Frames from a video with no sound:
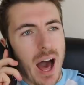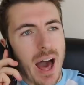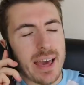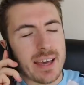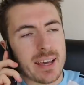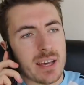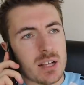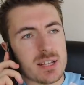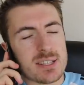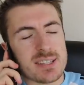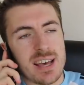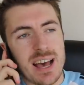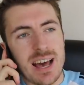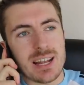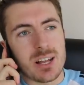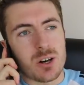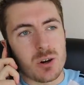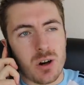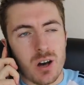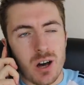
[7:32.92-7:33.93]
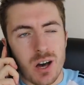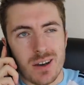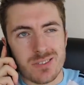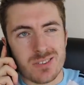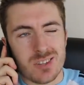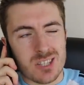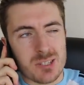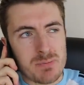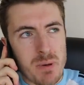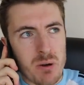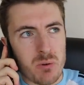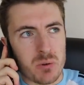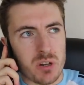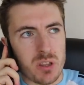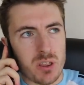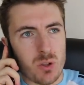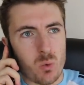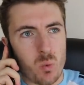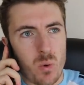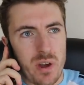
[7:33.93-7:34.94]
Hi, Gonzalo. I've just met
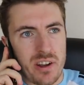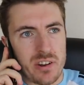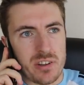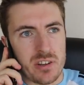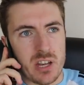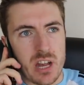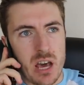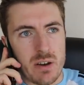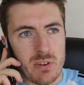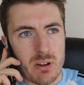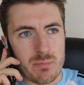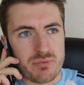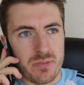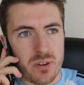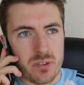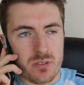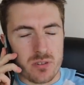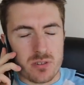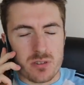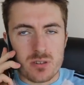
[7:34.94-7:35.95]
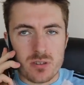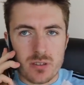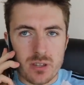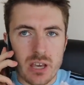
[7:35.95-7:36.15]
one of the weird Neville brothers.